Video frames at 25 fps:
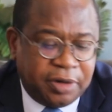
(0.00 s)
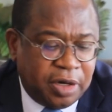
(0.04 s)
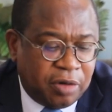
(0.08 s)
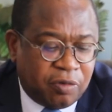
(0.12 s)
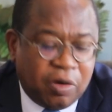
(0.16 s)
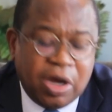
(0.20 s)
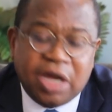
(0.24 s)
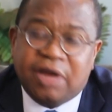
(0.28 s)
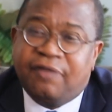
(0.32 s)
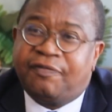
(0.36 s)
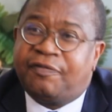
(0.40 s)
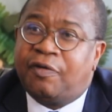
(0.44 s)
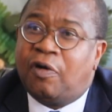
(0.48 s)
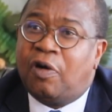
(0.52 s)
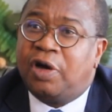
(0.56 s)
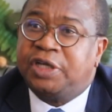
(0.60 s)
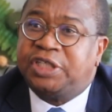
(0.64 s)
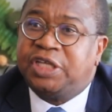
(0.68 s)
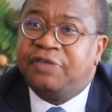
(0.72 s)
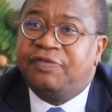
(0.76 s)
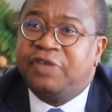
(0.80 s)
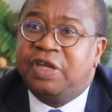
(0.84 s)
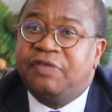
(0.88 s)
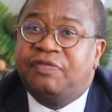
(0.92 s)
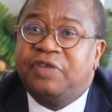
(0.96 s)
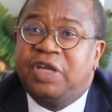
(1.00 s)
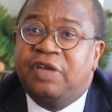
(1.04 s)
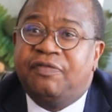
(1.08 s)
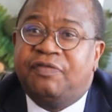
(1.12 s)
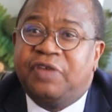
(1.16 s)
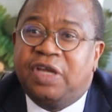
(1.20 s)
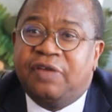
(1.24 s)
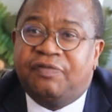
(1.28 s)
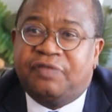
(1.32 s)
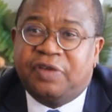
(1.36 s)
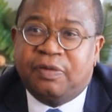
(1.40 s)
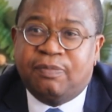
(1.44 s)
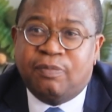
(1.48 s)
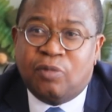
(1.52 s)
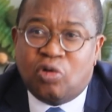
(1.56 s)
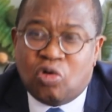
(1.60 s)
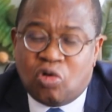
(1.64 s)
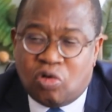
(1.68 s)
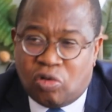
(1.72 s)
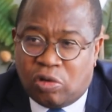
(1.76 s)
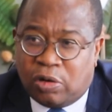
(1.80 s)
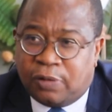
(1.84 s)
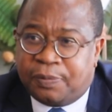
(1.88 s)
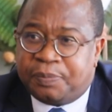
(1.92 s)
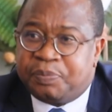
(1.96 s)
going forward even
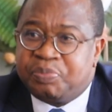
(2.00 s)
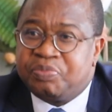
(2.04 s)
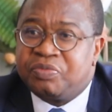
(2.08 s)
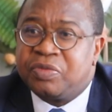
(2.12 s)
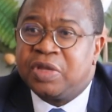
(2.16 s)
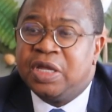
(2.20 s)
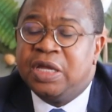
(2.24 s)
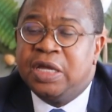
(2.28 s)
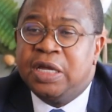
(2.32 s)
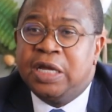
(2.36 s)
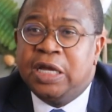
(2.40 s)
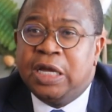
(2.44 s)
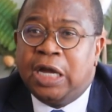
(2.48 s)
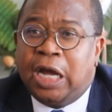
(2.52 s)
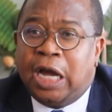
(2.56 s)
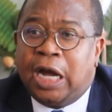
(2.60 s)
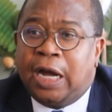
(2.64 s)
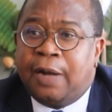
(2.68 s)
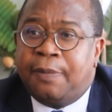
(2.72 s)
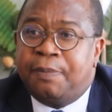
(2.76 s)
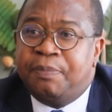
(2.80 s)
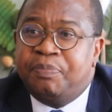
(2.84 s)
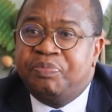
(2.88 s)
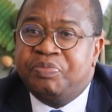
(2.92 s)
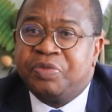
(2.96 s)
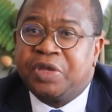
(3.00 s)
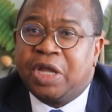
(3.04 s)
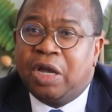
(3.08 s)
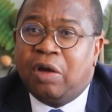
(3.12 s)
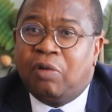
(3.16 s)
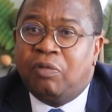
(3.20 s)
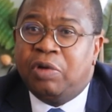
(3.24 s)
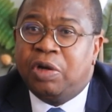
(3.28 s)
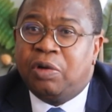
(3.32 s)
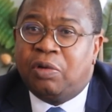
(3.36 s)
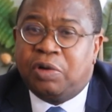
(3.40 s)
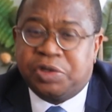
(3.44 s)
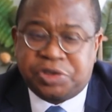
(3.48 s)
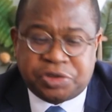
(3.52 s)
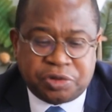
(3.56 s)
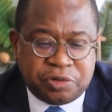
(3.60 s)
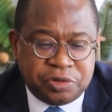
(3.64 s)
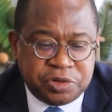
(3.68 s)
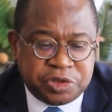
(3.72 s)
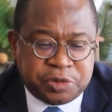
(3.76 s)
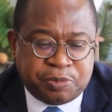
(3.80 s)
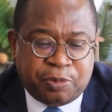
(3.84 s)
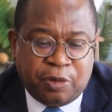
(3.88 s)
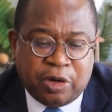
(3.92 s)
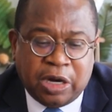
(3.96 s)
more. We also
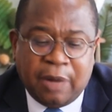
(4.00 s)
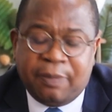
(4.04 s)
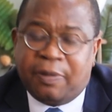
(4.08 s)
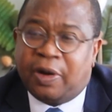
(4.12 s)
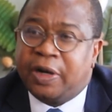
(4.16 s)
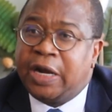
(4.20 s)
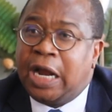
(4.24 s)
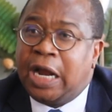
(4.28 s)
spoke about